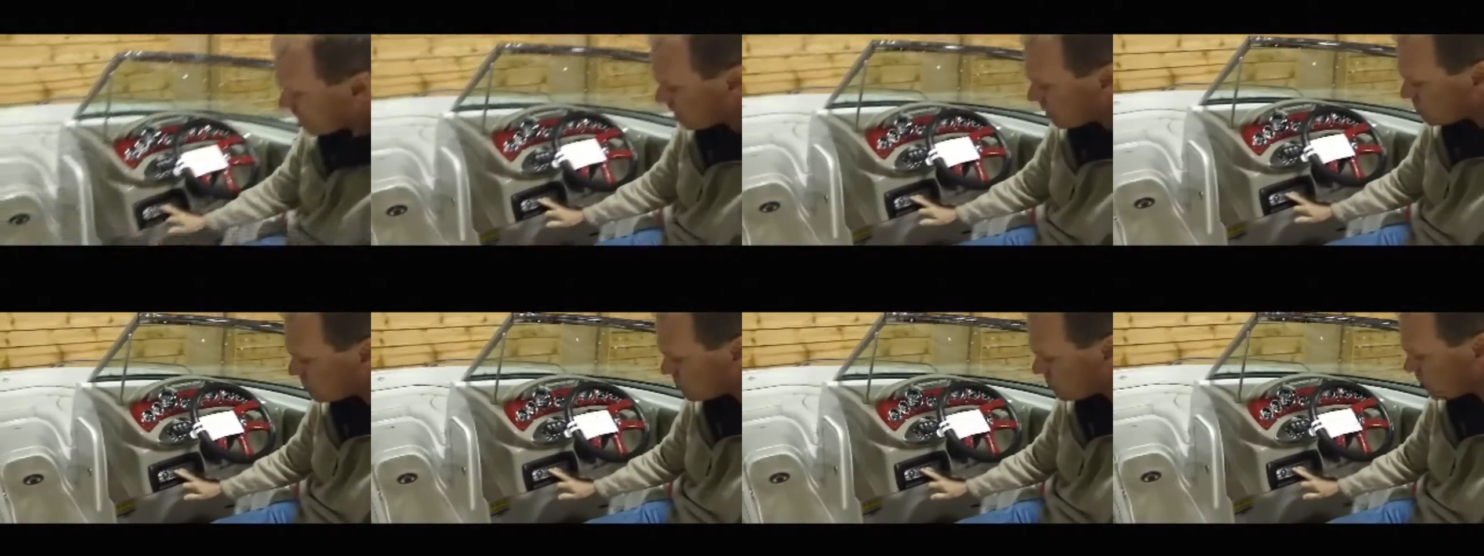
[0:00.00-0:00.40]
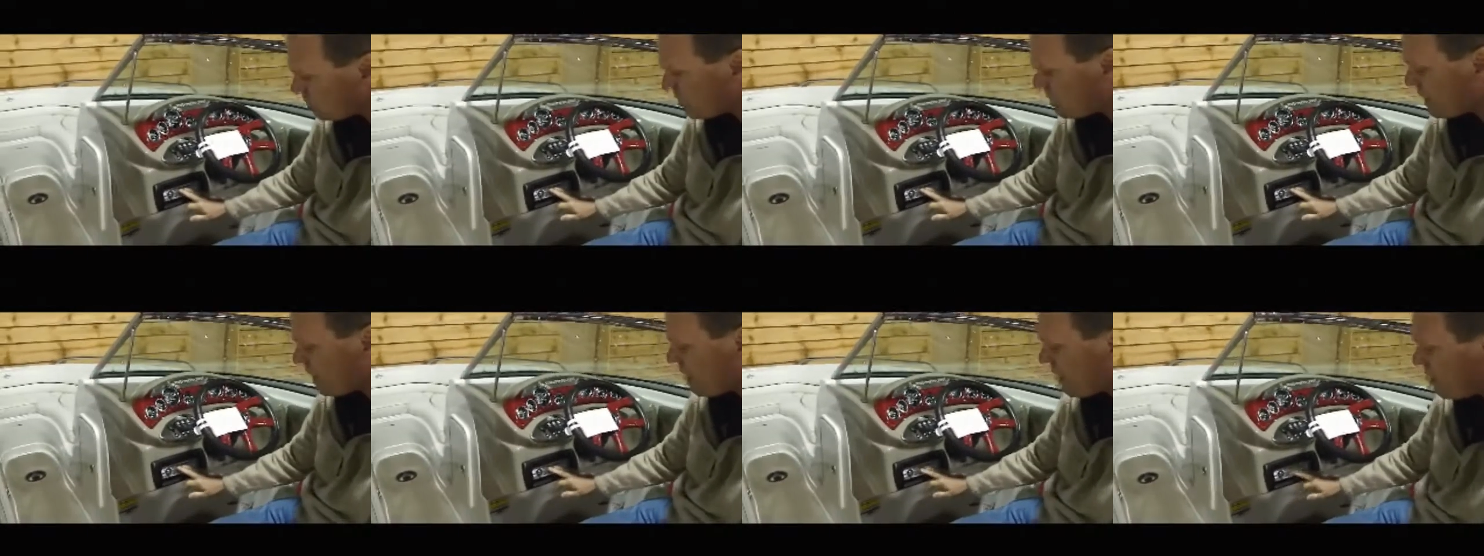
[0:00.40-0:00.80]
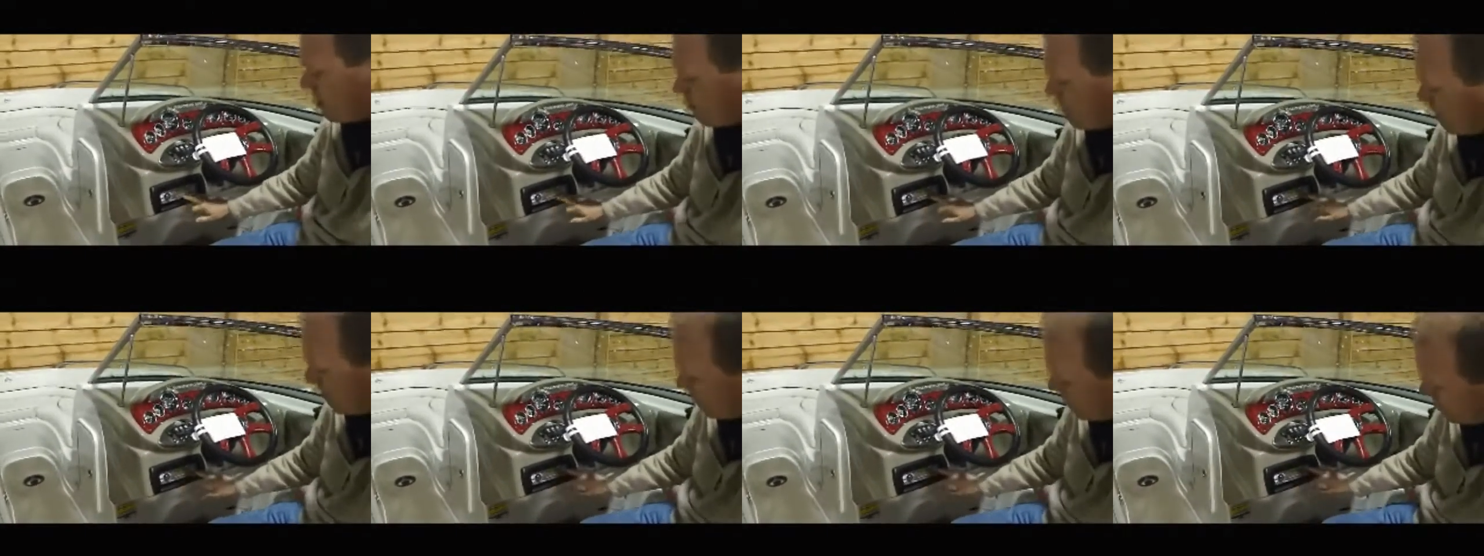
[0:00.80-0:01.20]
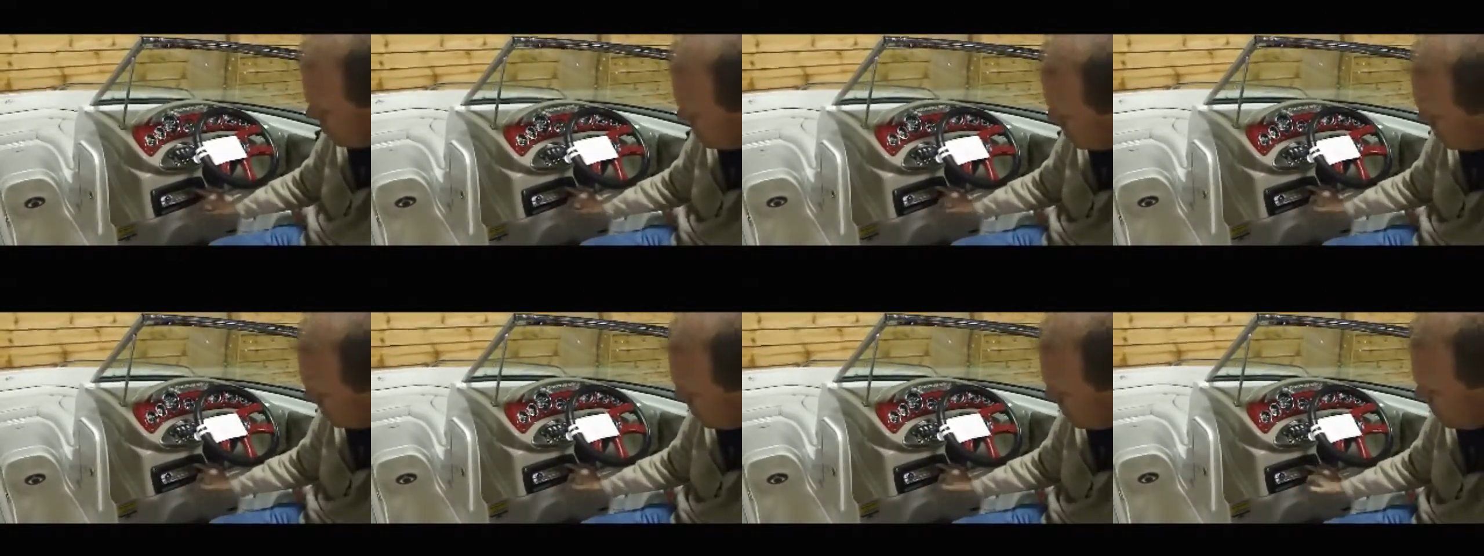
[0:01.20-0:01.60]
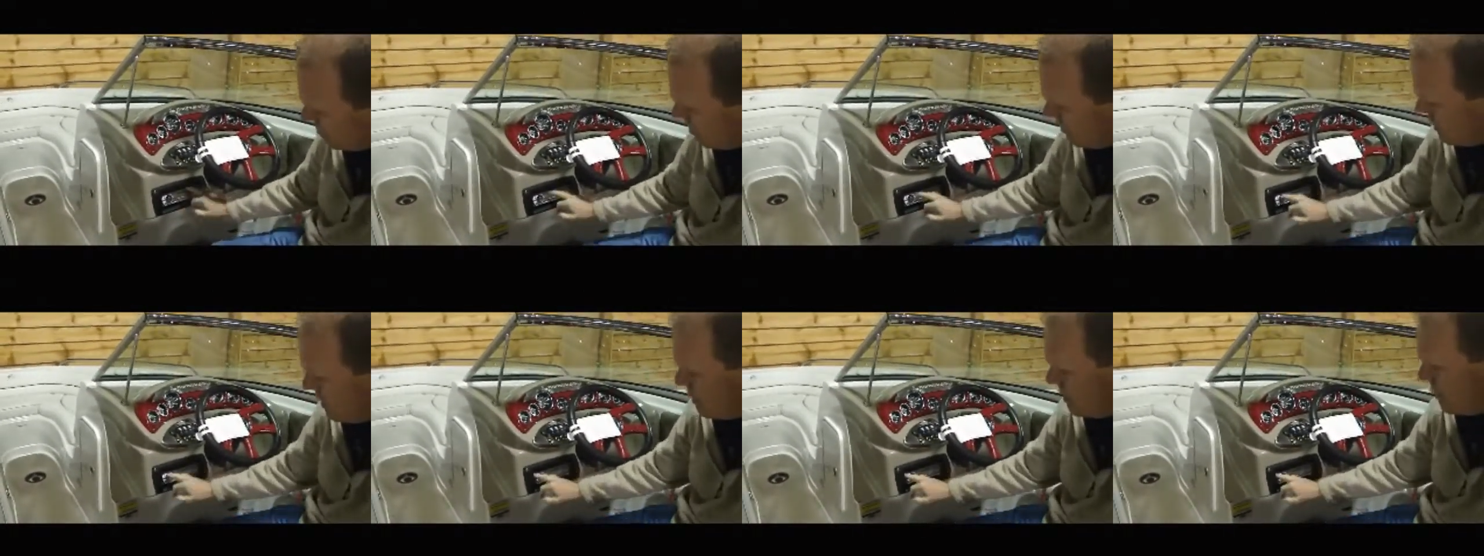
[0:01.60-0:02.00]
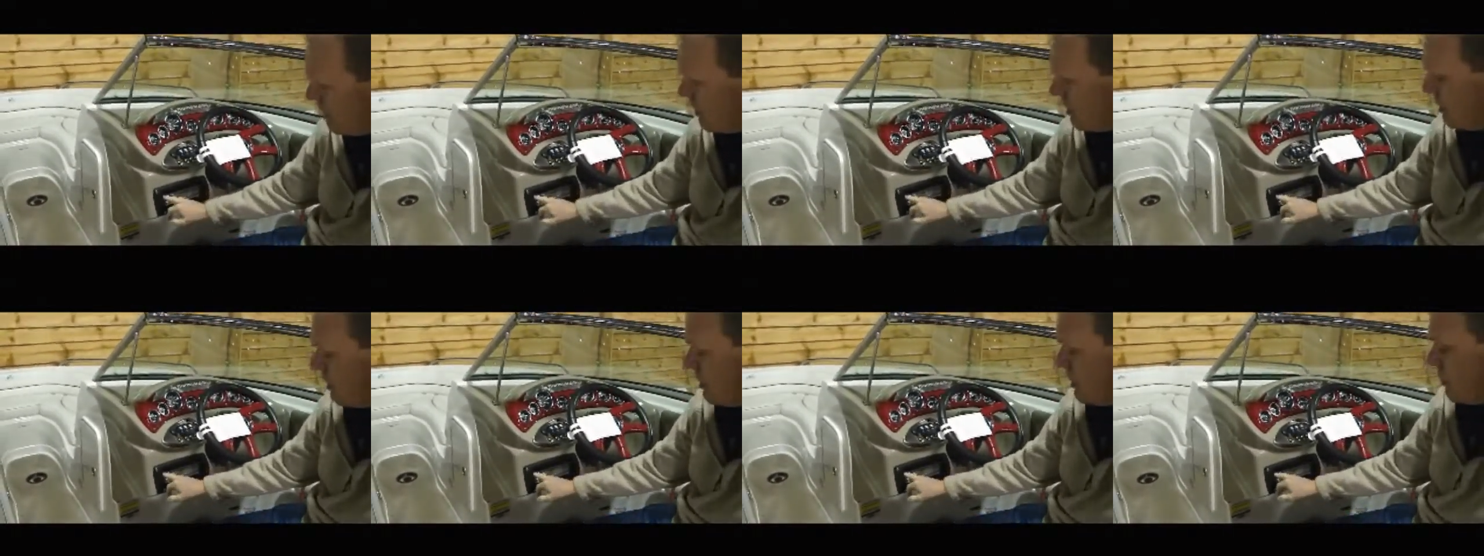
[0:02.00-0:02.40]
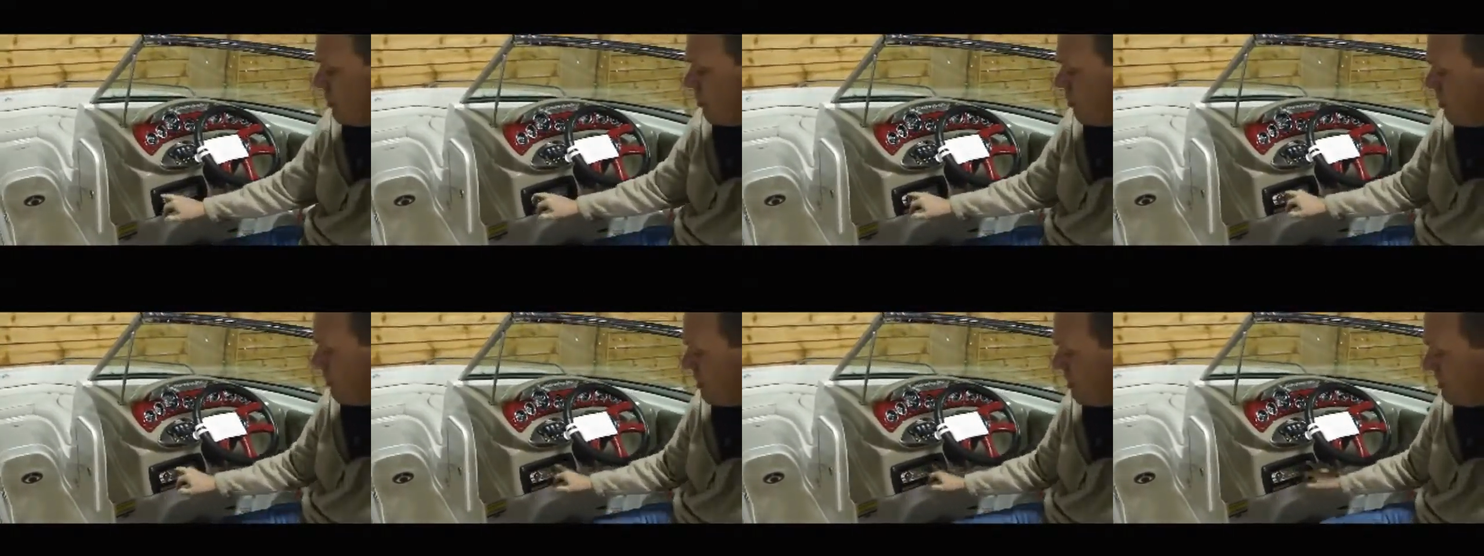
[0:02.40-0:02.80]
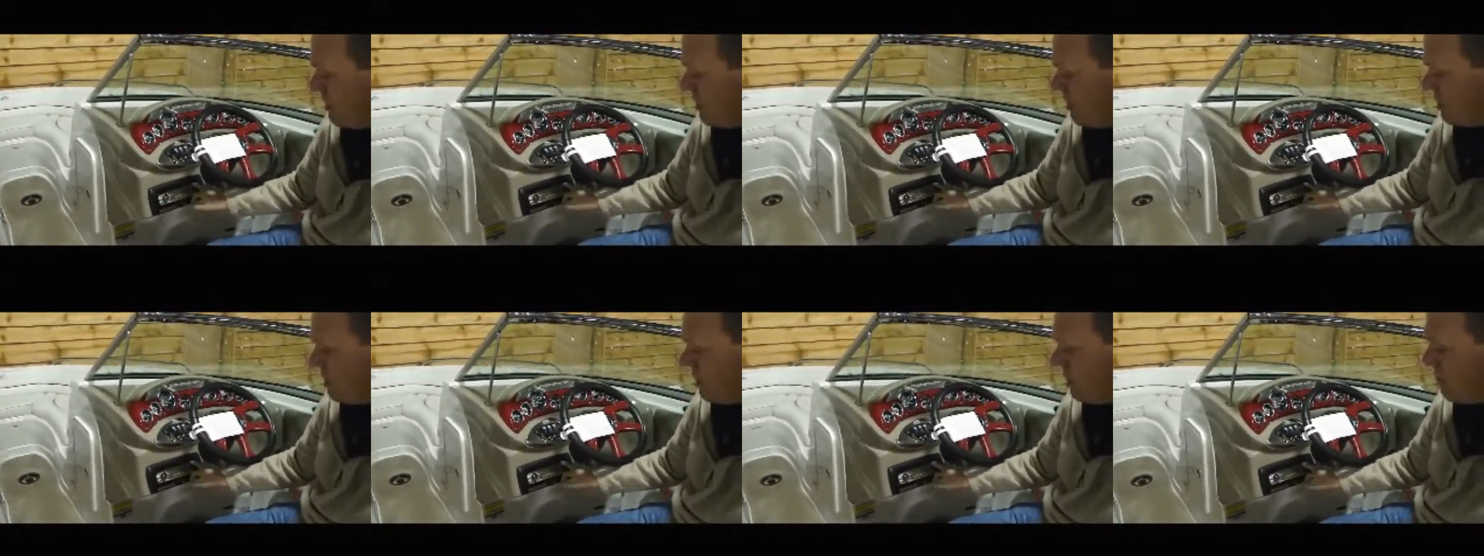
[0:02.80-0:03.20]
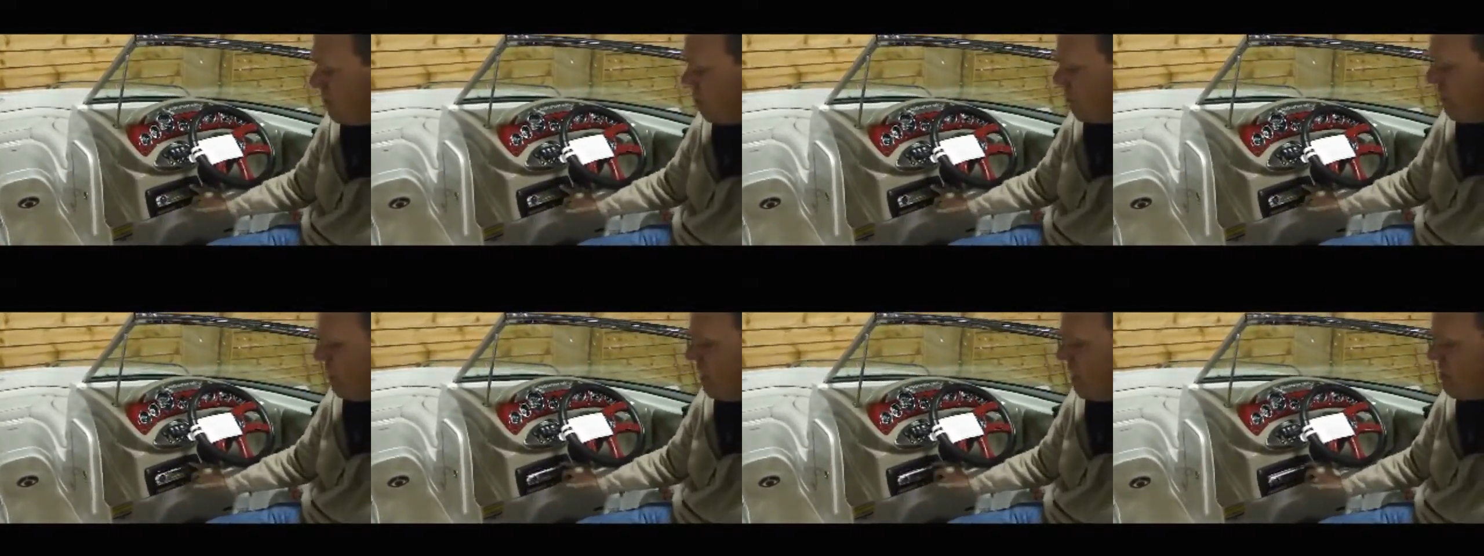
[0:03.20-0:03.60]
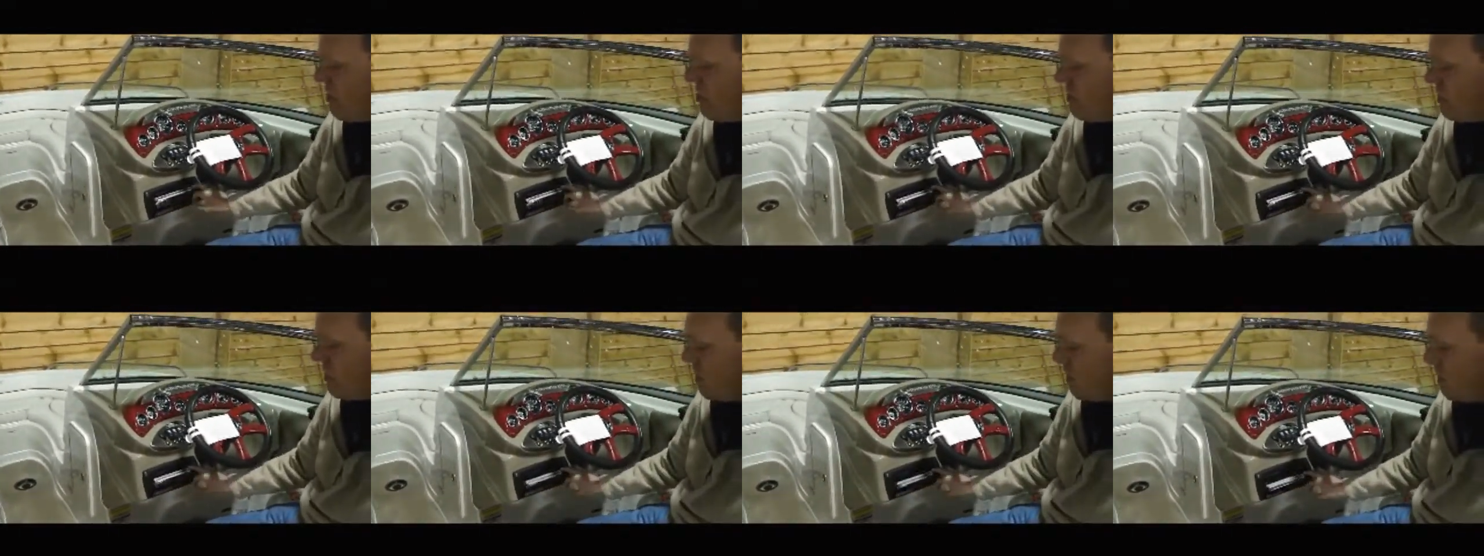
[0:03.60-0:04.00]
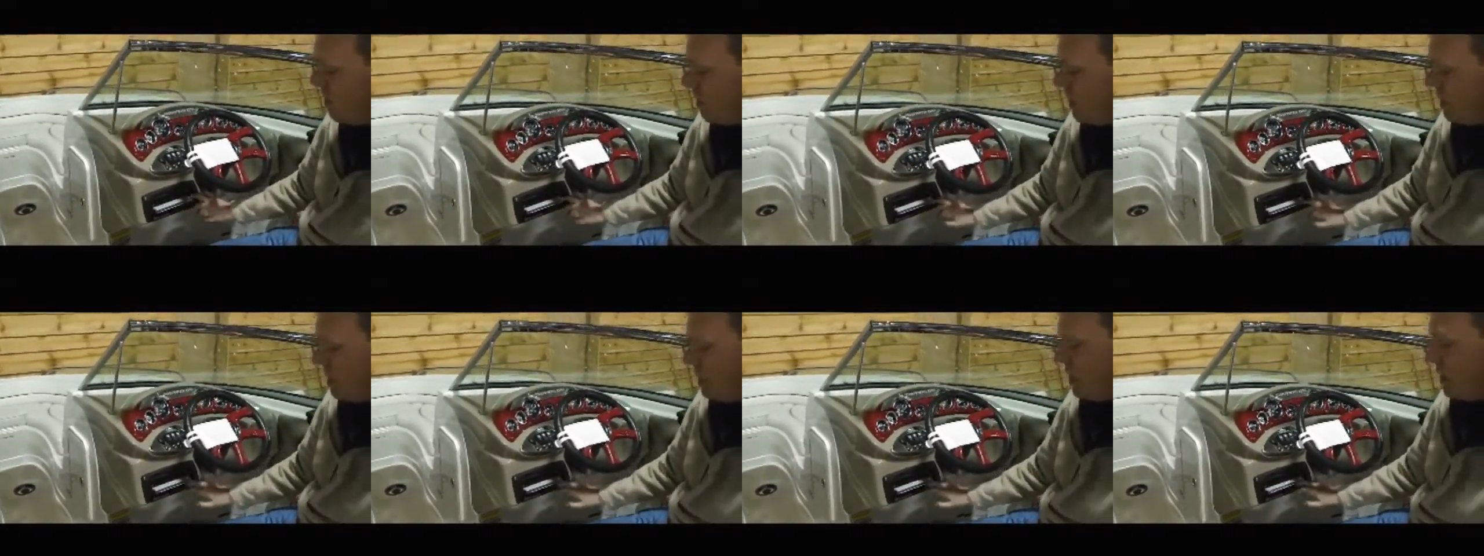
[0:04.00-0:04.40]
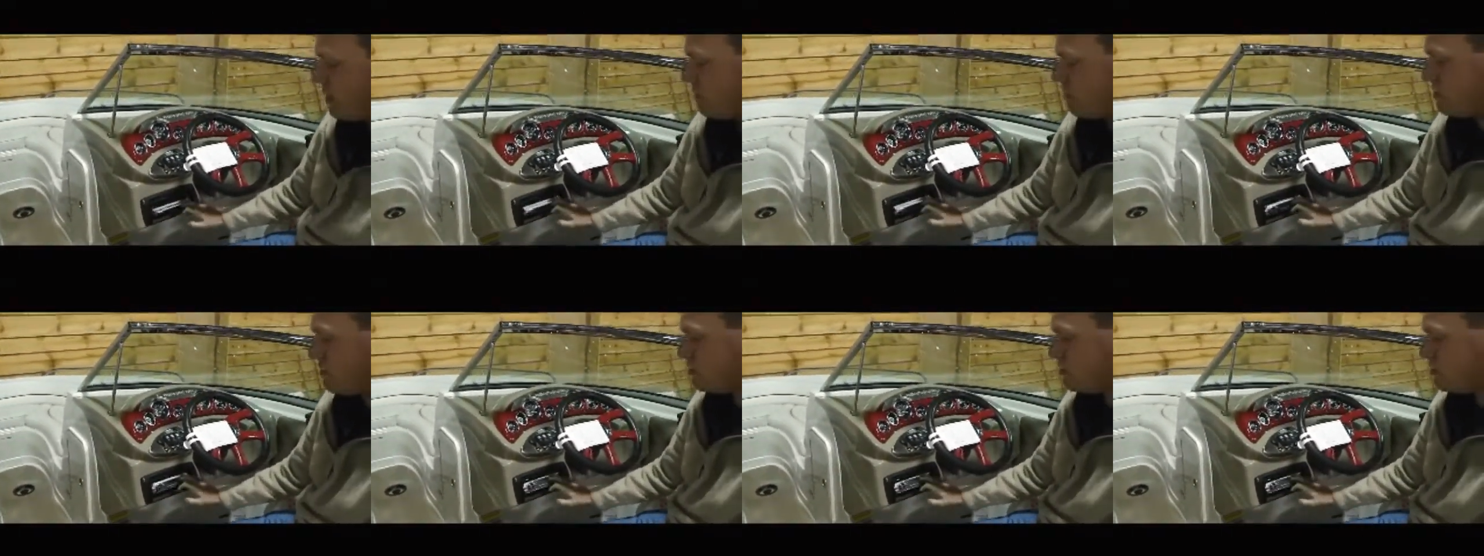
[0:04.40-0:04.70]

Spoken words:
No face is visible, so there are no lips to read.